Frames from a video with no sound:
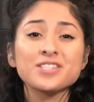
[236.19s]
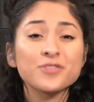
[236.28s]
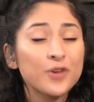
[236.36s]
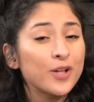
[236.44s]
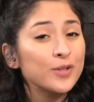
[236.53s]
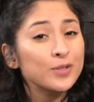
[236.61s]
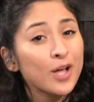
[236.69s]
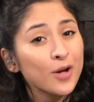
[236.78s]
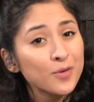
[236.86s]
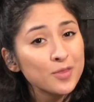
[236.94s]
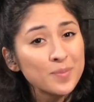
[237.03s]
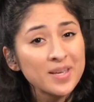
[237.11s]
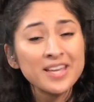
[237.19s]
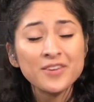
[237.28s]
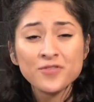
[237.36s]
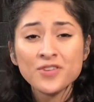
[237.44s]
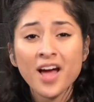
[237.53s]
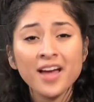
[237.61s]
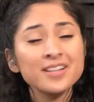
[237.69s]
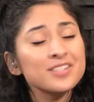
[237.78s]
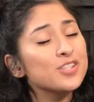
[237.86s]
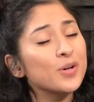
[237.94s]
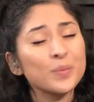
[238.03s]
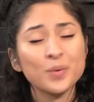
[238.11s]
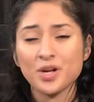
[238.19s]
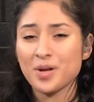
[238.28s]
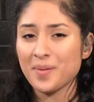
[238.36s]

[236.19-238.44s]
to follow along with me. If not, don't worry